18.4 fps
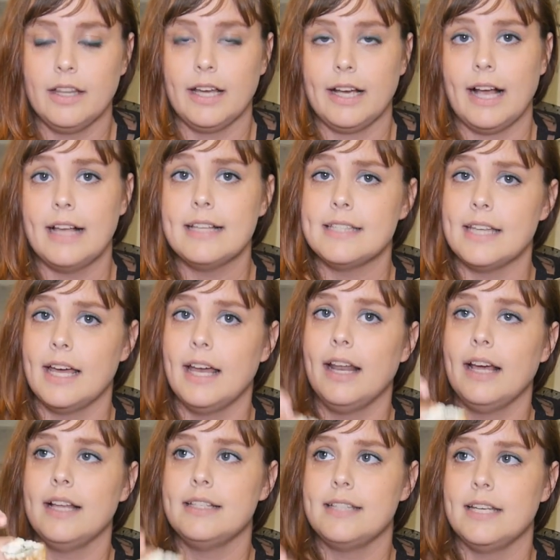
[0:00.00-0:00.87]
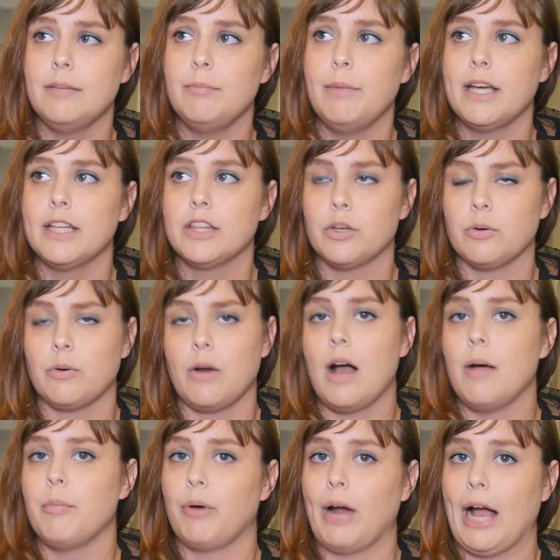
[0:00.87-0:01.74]
Like I said, I did make the
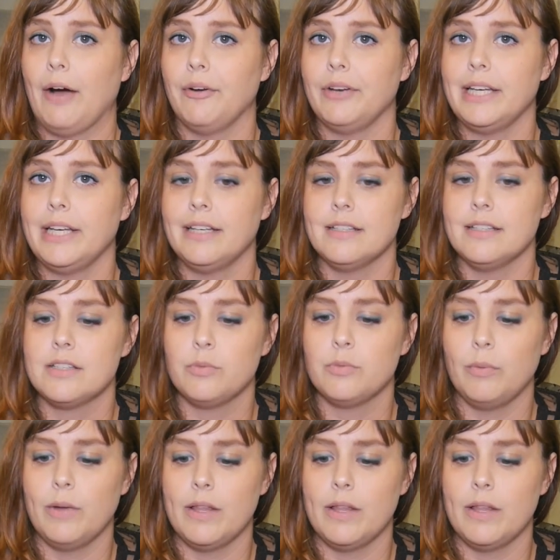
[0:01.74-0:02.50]
raw brownies